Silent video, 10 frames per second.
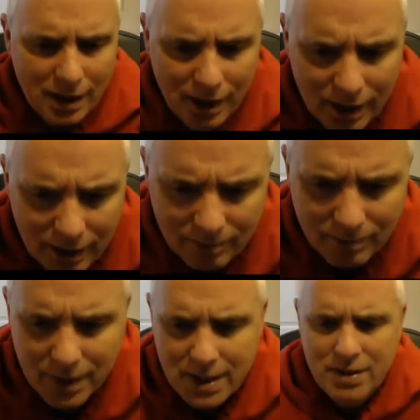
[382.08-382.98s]

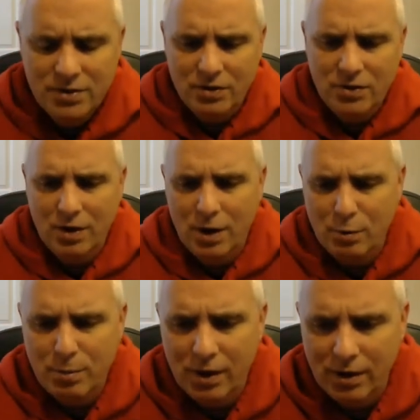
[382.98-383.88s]
Um, so, so
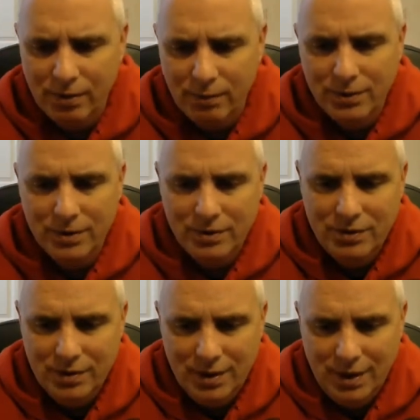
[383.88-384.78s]
Karl Barth
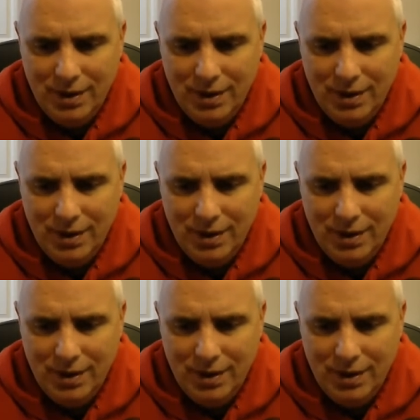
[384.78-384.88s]
was